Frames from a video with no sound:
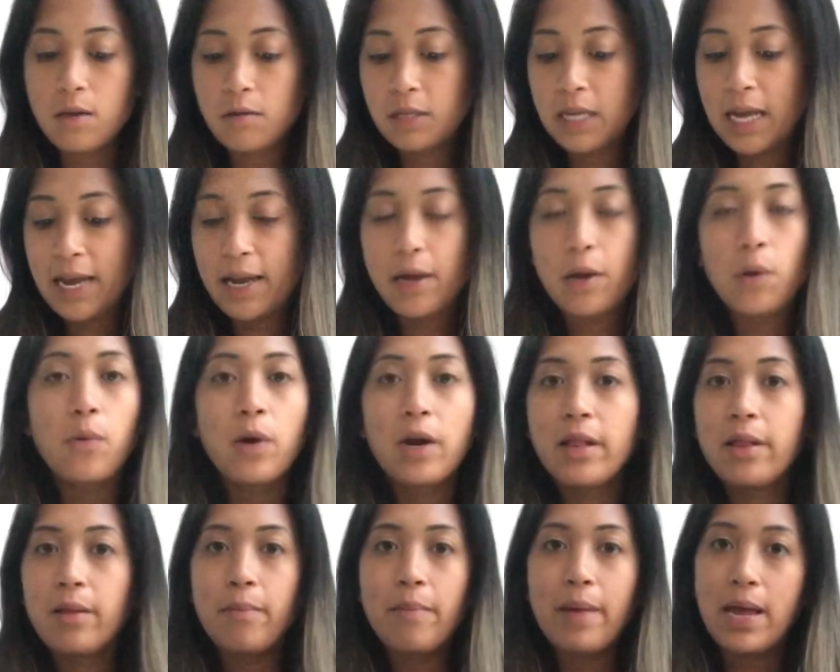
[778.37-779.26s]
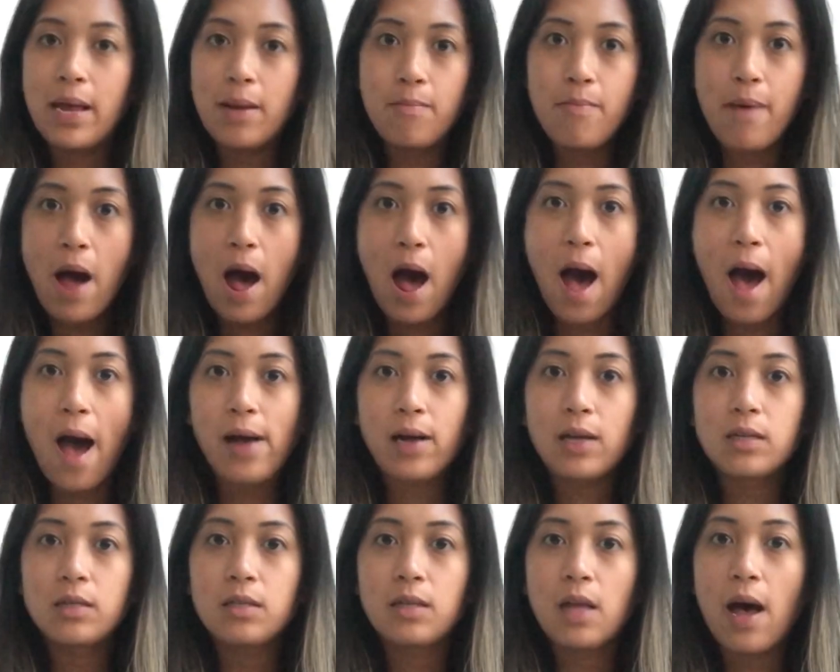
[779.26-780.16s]
taking one of the main
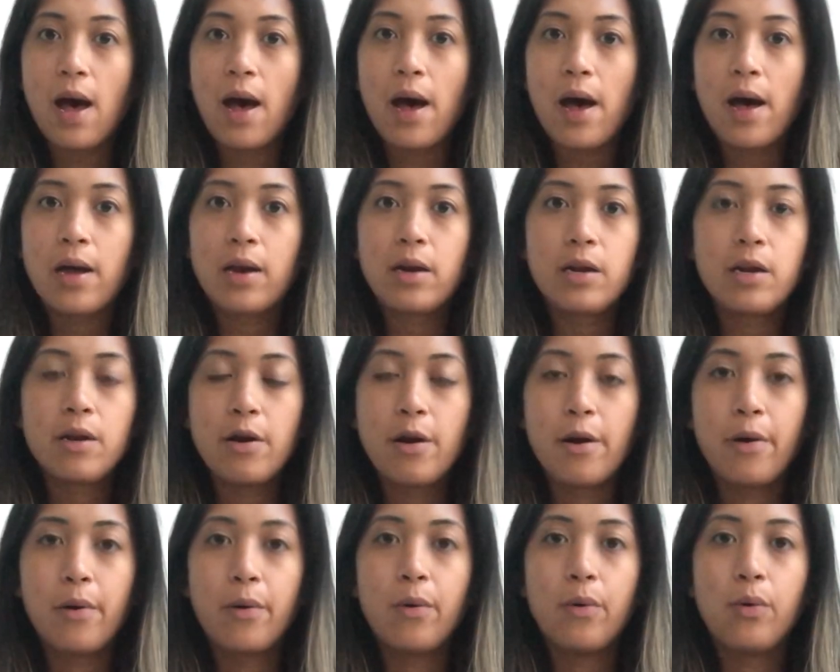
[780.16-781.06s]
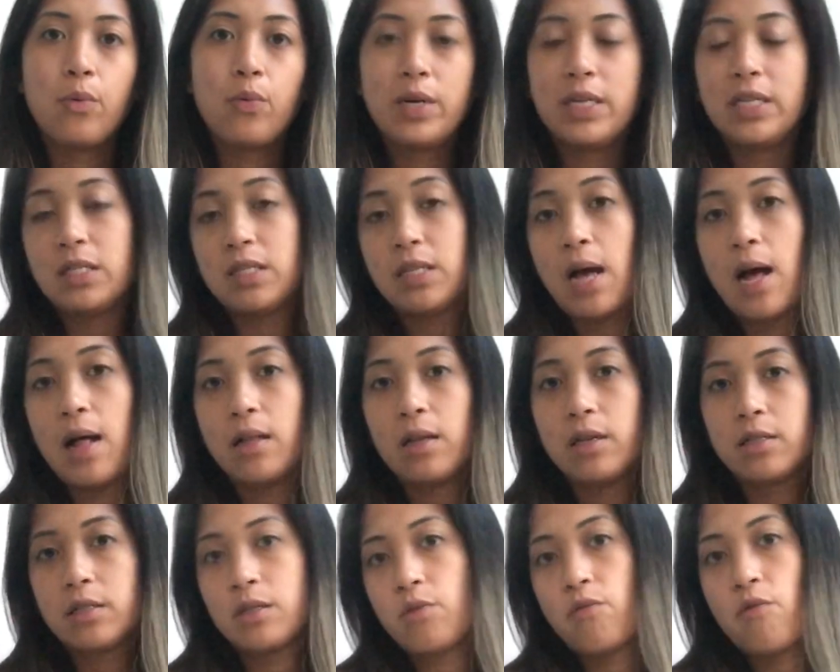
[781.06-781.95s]
packs that we sell
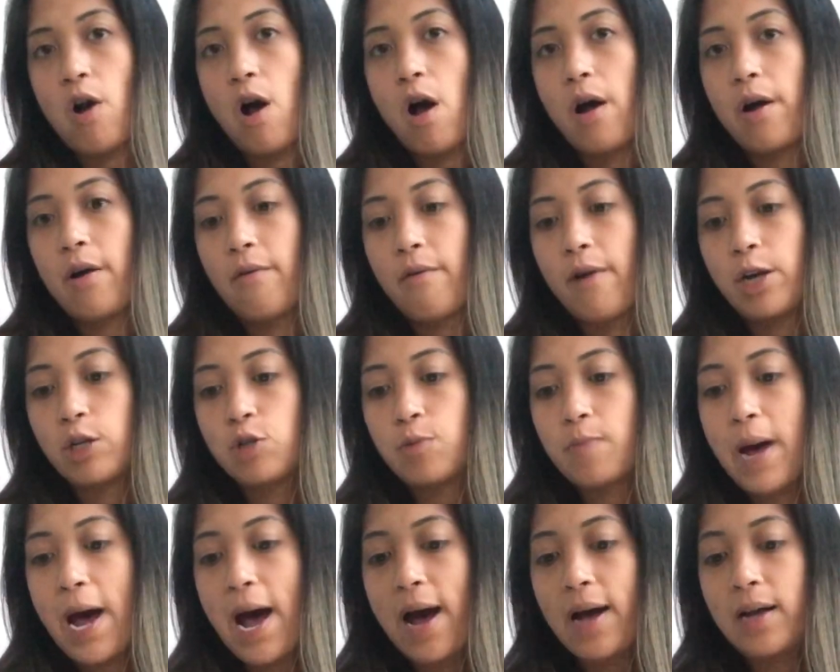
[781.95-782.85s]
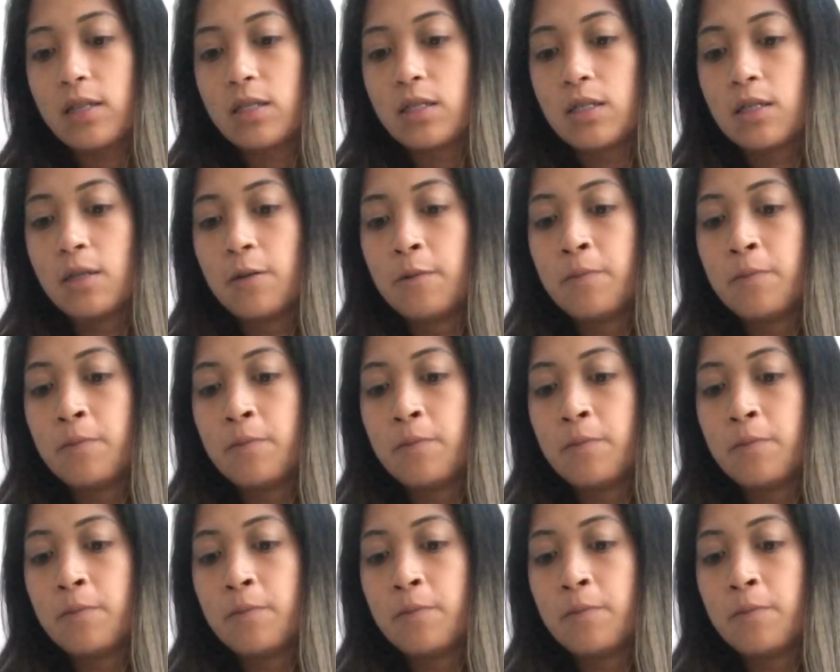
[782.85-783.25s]
as the raw and rush packs,